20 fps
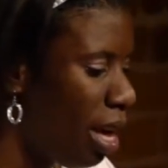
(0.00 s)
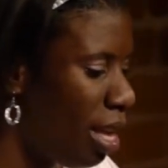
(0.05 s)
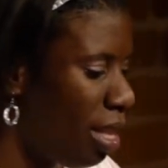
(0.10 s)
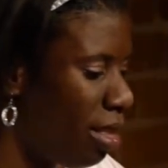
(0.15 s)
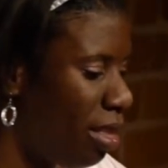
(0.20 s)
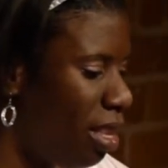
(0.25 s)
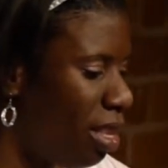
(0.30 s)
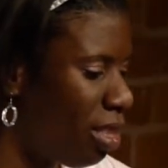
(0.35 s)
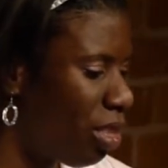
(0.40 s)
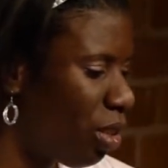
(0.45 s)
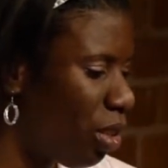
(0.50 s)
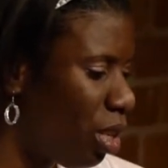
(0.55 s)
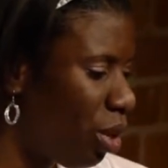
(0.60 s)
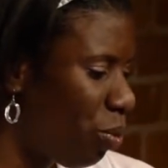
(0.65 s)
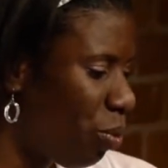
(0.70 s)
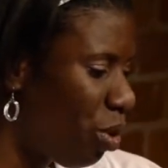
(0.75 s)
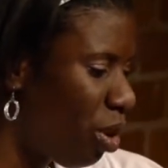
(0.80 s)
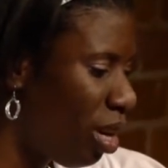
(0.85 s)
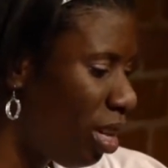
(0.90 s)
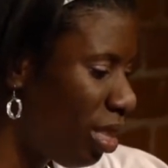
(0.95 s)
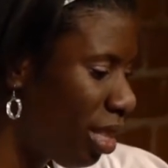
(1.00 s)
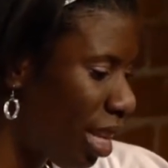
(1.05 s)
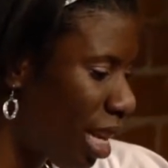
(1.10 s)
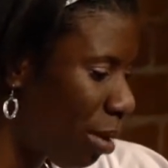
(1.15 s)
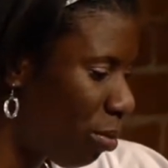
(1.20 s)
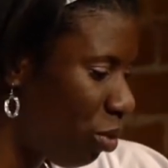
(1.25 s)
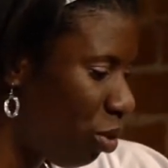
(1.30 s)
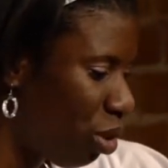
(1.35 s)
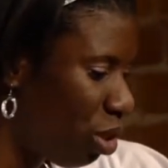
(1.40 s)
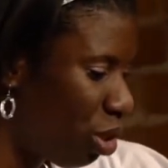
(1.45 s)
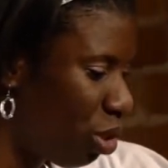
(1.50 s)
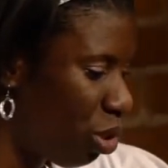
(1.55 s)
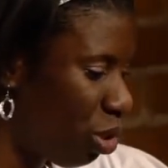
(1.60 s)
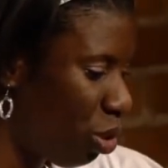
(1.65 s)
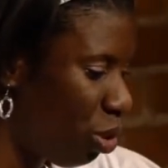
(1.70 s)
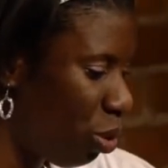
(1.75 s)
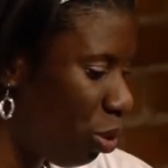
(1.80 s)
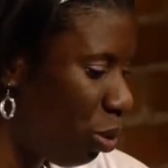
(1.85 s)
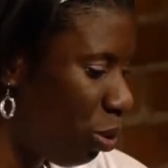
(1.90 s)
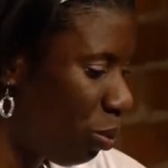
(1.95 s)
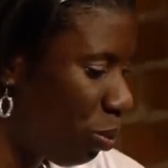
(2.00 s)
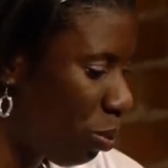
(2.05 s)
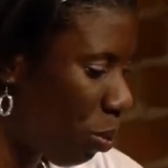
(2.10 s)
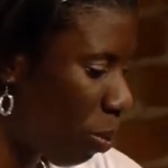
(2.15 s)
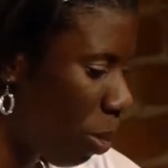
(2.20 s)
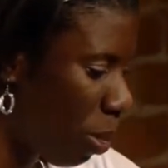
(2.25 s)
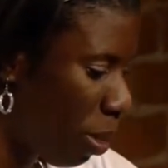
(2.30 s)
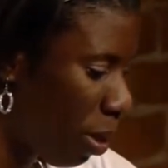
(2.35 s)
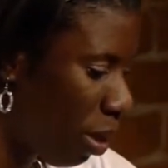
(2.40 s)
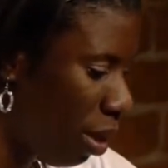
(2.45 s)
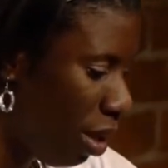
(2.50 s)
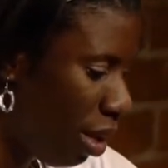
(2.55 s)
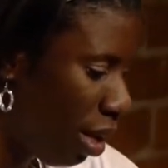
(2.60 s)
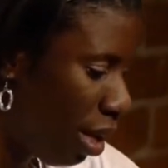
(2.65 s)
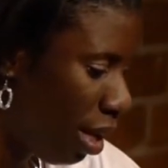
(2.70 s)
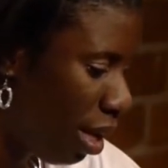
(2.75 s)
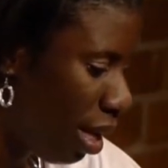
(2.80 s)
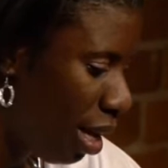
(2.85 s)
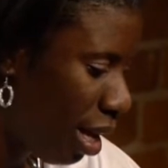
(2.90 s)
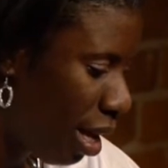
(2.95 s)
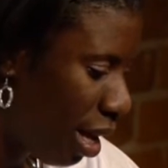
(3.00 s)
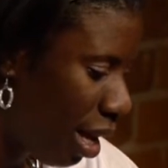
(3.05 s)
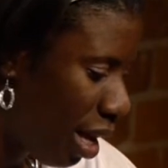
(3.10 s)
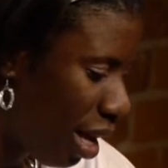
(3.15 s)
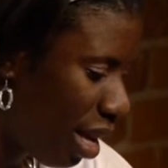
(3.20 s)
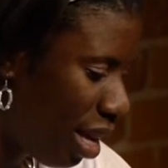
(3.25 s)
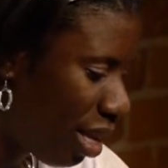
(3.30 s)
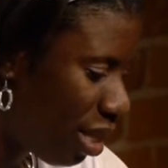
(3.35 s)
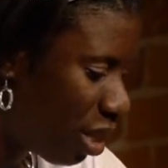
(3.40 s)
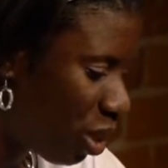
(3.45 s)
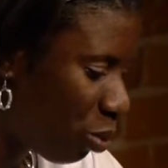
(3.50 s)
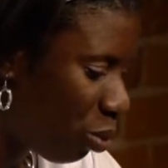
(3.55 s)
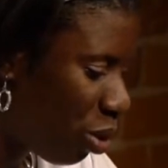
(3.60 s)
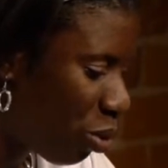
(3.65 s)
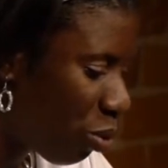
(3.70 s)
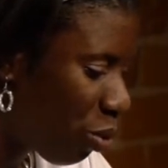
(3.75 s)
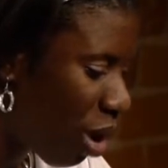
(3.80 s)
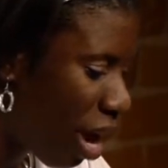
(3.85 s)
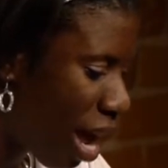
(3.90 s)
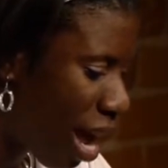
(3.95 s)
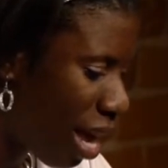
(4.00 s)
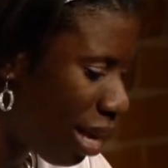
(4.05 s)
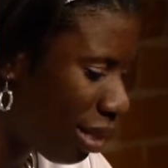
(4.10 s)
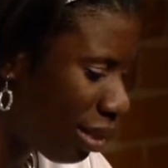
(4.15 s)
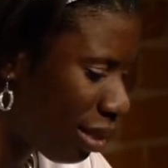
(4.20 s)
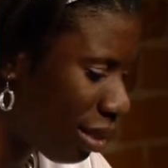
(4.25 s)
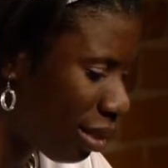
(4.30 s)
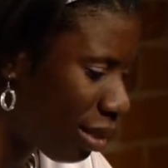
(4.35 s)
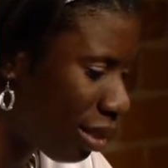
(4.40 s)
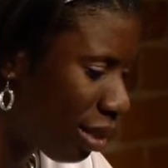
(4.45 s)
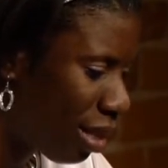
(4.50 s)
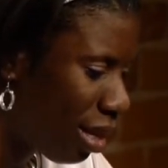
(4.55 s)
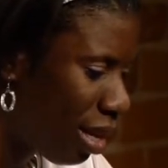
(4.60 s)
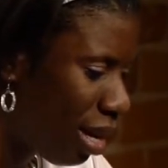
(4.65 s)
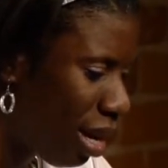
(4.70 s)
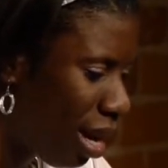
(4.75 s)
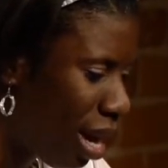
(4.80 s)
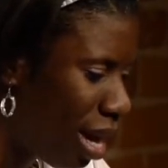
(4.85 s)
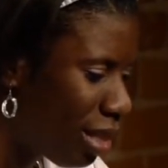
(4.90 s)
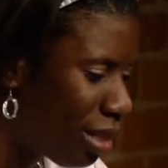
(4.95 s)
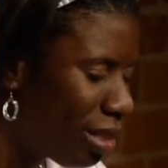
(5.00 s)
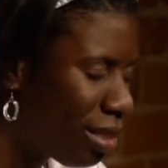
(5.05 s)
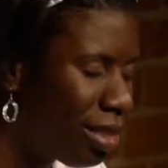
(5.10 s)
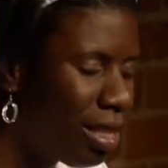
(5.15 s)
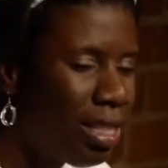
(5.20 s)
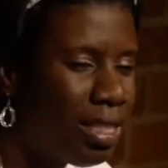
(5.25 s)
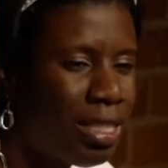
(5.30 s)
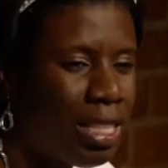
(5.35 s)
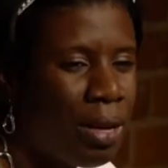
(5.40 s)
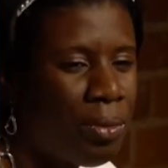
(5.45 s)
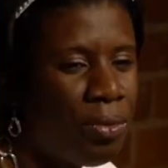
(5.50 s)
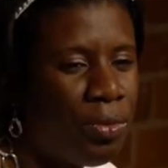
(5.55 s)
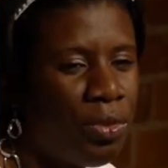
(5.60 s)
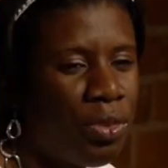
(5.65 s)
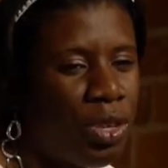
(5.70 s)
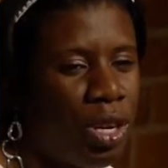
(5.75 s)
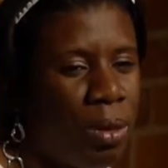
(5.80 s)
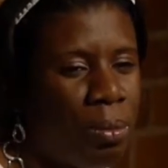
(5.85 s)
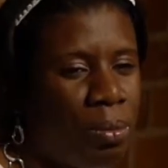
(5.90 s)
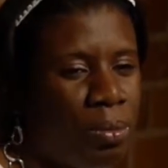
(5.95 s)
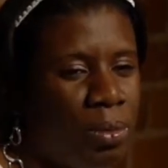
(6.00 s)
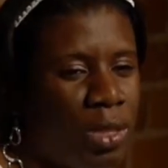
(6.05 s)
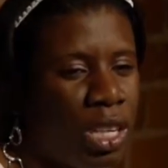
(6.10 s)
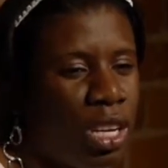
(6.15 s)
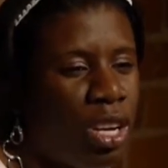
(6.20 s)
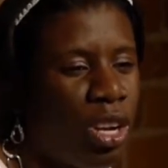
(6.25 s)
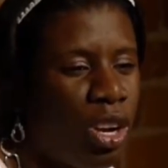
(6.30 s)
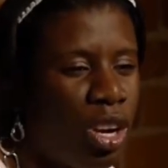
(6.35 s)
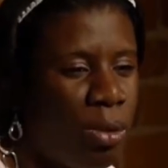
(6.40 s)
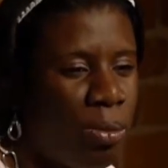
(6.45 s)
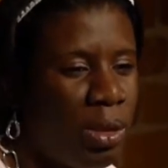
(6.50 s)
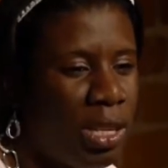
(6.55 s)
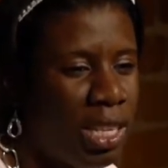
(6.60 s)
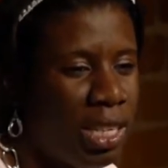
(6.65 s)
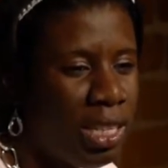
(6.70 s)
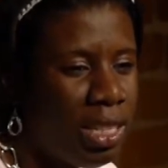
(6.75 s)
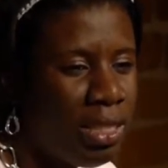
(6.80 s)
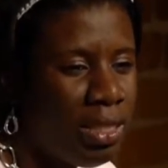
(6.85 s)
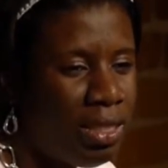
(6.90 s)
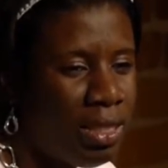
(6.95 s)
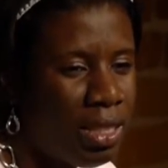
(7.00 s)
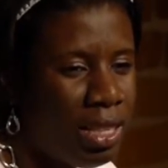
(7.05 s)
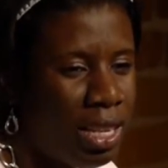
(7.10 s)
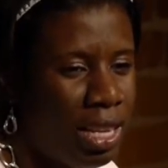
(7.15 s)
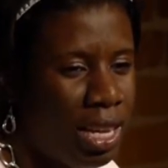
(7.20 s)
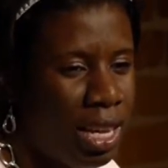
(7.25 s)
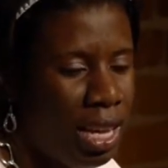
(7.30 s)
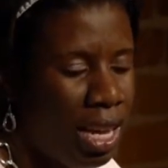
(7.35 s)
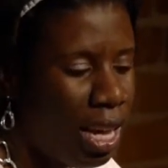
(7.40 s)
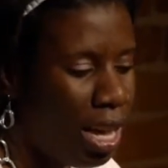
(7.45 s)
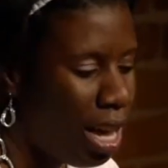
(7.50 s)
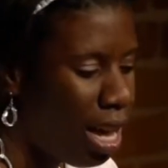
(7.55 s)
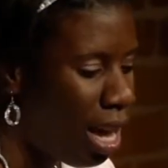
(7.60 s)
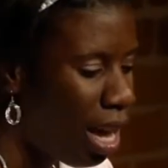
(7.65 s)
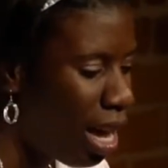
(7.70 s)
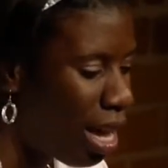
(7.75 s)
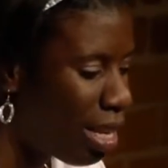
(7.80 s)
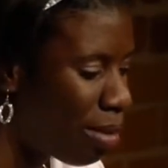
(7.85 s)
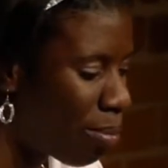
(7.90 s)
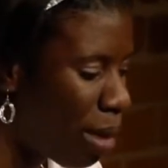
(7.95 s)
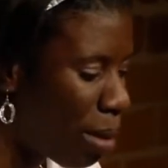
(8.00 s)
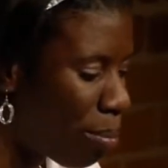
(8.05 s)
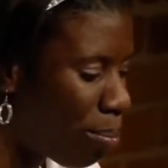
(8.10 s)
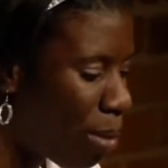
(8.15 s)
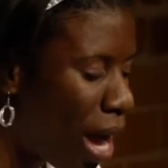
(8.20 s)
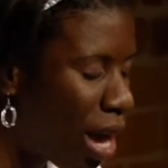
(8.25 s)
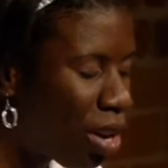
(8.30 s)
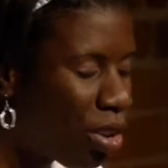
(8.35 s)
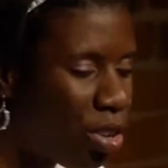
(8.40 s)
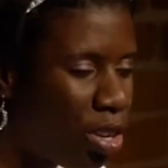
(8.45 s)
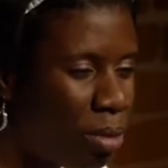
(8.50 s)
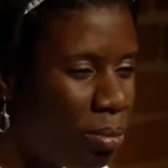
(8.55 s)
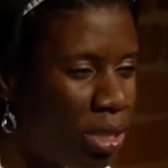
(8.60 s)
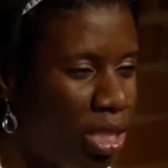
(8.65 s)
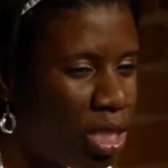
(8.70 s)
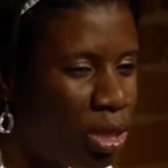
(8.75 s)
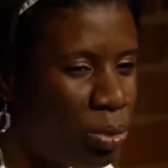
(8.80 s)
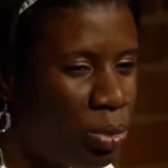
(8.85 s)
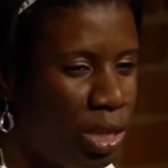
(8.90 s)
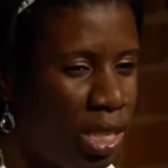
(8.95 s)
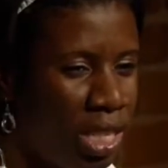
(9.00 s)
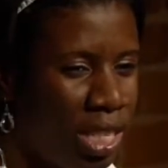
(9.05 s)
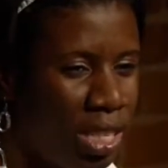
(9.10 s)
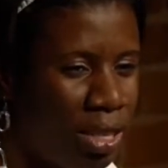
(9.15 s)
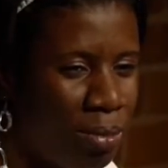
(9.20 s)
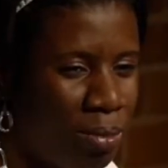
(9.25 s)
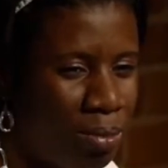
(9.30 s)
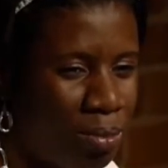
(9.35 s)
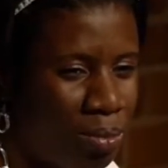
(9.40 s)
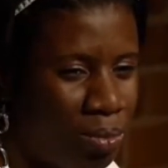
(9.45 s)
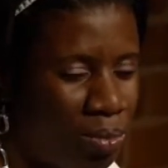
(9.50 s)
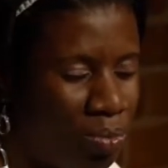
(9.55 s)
And this other one that I'm going to do is We Rise. And since I'm from the Caribbean and my background is really,